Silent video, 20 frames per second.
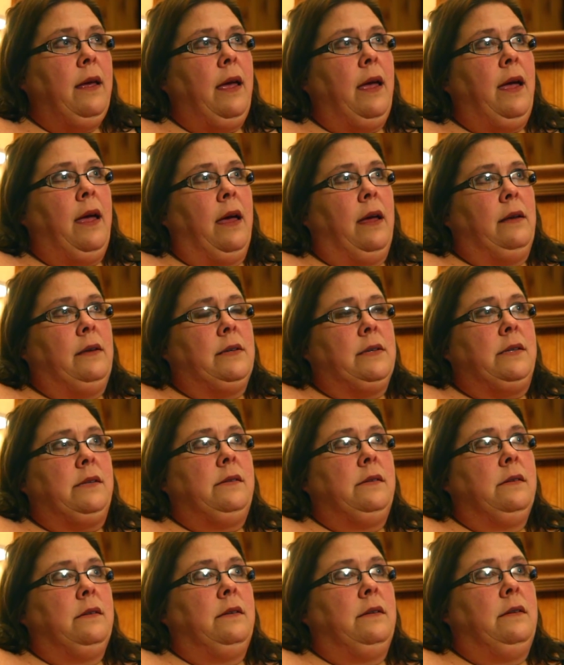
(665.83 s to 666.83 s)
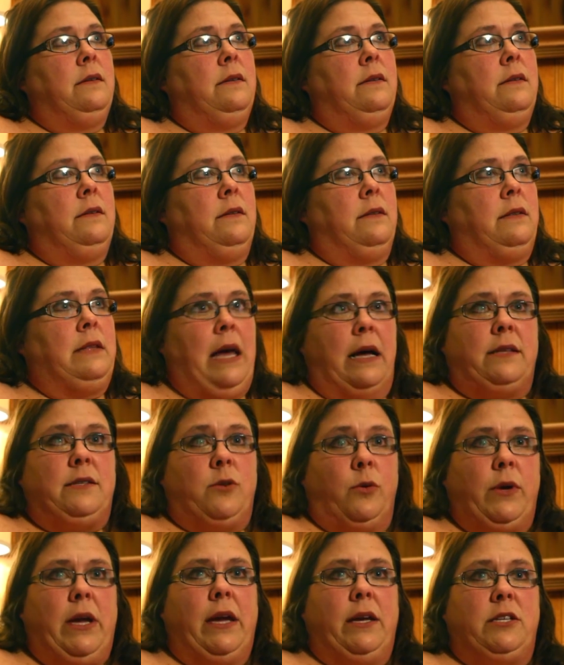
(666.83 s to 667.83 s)
and that's
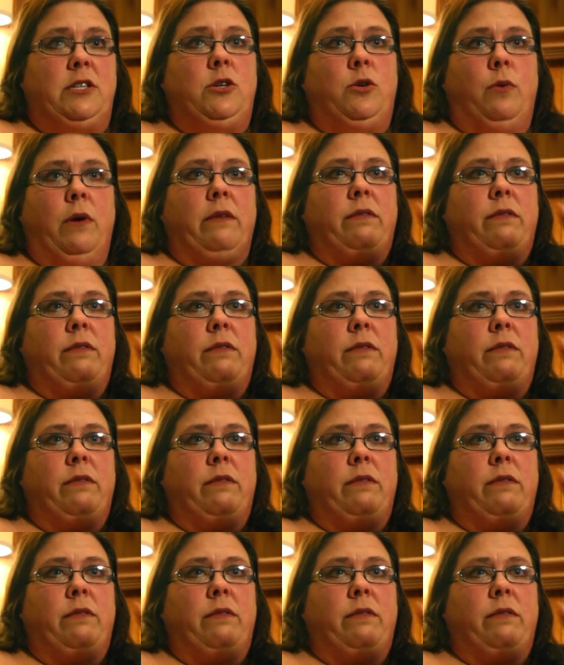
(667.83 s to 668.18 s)
okay too.